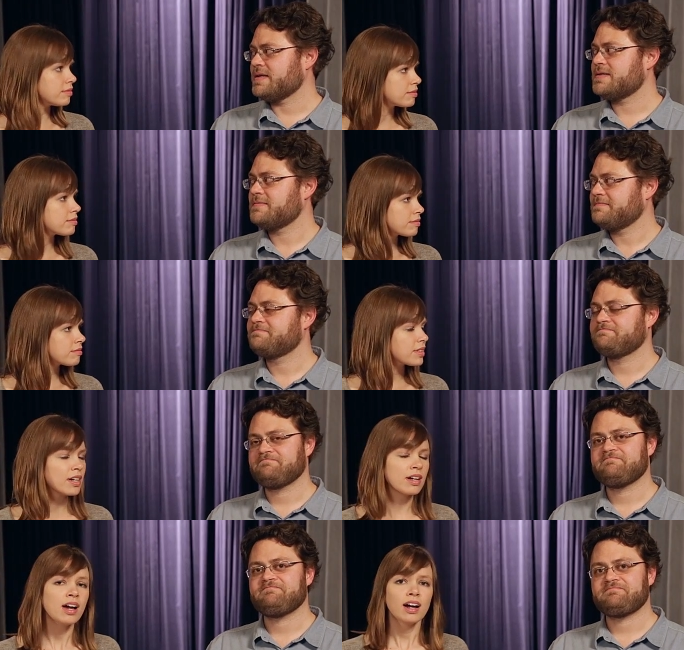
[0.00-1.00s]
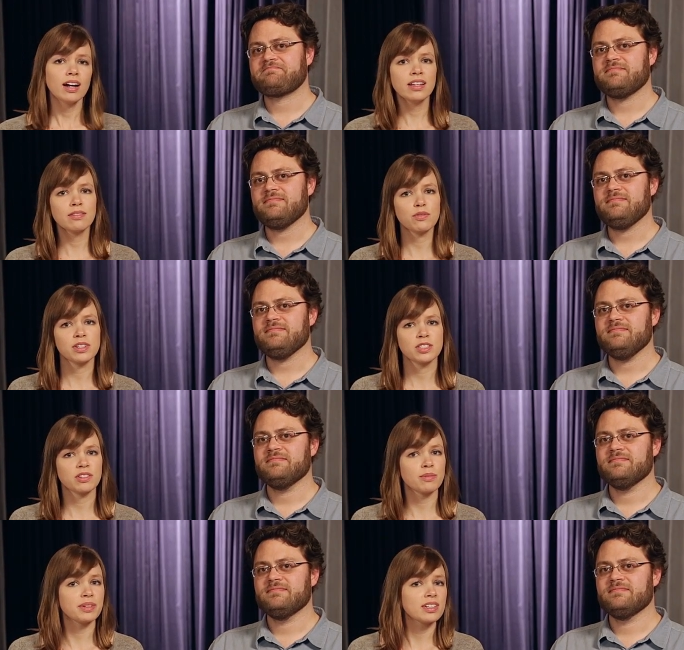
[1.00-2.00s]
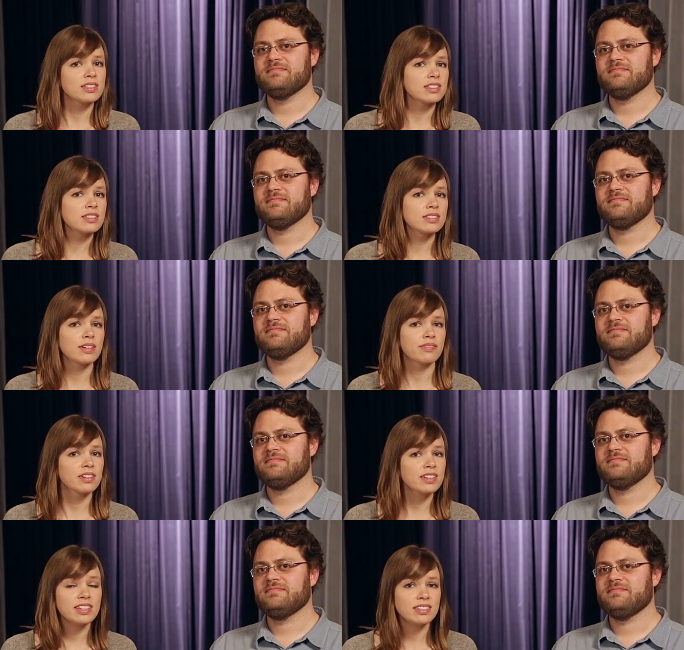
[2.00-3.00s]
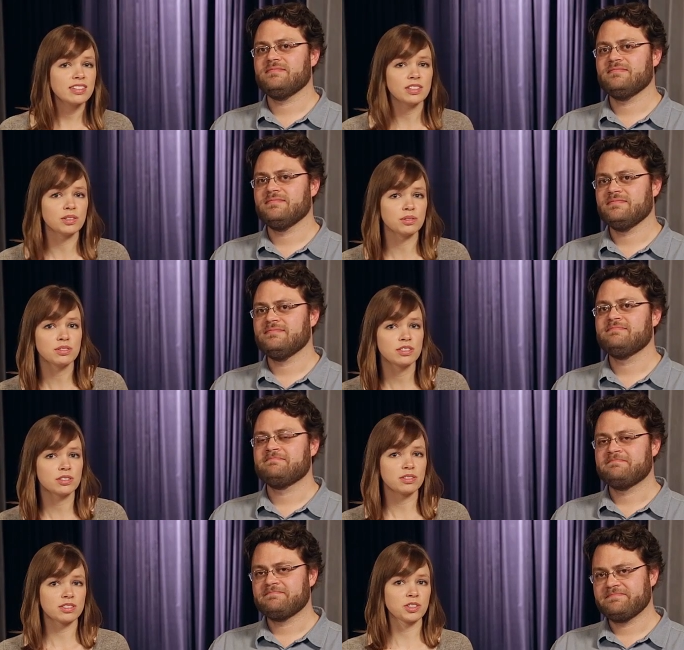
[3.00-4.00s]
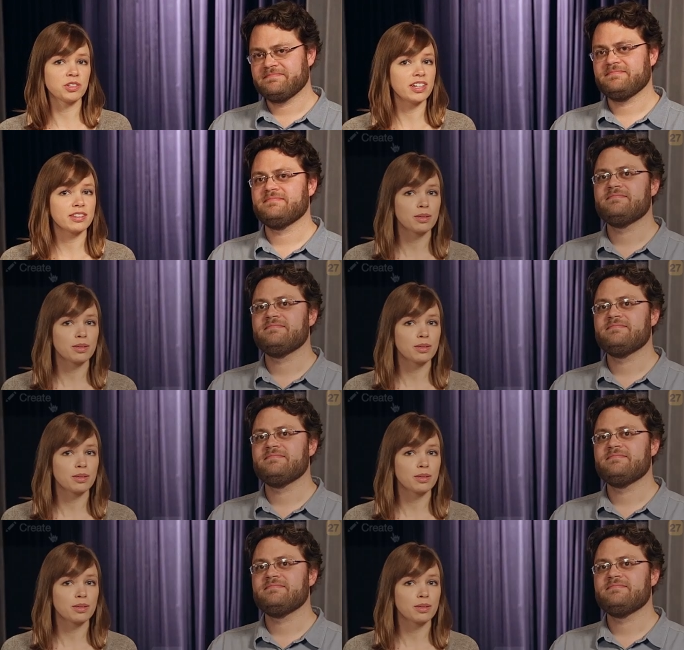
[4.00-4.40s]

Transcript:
Speaker 1: class. Mm -hmm. Yeah, I like VoiceThread because it's fairly easy to use. Students create